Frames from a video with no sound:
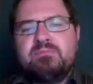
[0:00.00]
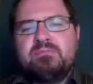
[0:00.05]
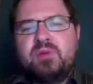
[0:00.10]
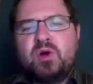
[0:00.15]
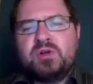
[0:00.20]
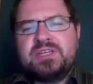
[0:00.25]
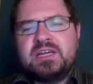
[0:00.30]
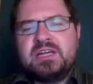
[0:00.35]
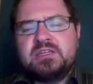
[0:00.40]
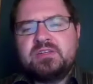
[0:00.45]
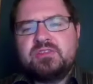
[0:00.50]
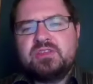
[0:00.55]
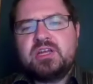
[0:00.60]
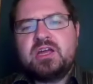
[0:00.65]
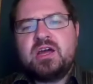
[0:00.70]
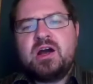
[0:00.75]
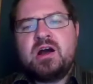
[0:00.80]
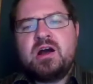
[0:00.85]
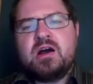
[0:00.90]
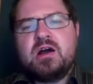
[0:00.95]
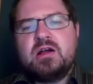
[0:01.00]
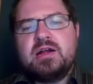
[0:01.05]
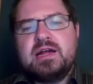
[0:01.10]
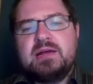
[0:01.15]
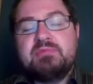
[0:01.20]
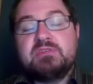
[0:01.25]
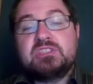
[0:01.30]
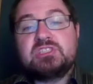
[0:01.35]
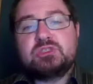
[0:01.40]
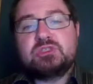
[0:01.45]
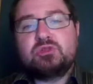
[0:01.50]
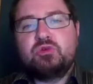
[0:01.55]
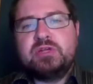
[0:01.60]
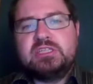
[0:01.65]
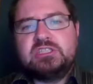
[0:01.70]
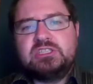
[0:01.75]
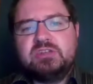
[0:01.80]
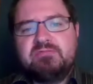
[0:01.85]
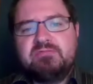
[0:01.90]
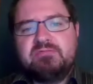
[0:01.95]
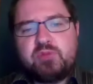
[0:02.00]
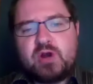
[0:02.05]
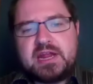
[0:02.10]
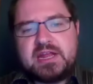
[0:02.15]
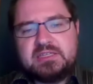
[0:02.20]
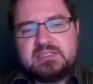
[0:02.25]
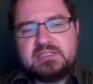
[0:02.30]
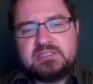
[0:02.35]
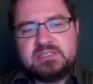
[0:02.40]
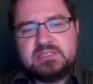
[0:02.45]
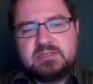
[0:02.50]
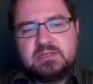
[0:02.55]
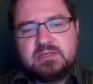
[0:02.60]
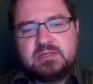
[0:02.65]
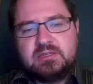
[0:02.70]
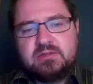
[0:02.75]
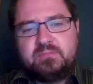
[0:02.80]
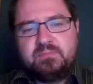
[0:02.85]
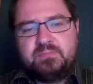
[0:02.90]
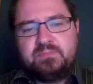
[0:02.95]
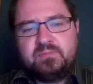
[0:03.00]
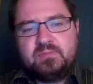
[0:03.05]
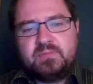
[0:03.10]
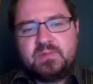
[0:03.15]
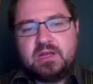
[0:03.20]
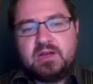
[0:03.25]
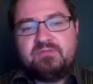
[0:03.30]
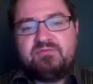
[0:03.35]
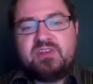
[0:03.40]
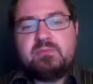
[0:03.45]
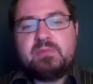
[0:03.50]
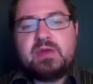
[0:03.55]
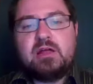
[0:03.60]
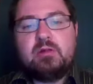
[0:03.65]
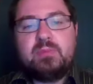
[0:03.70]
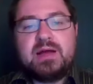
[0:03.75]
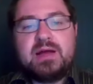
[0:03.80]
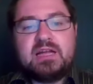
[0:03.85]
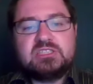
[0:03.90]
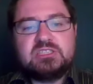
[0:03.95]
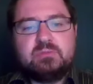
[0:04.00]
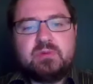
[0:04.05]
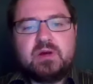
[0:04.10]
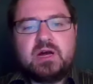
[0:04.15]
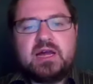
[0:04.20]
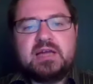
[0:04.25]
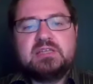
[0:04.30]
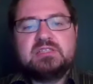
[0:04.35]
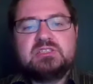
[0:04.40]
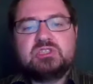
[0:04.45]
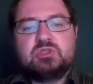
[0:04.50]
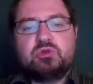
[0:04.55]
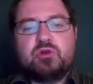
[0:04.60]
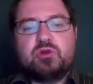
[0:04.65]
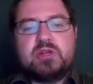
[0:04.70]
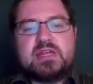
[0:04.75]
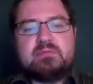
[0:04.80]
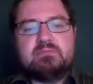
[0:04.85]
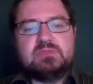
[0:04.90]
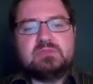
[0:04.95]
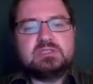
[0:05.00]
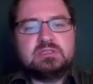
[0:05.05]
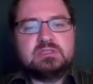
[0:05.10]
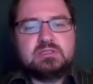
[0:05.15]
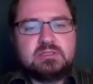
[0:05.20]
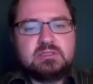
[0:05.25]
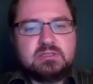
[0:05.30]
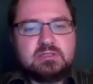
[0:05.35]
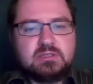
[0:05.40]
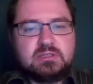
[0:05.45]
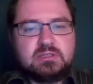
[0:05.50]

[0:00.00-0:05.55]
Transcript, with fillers: of the body under the car and the screech of brakes. A female passerby screams.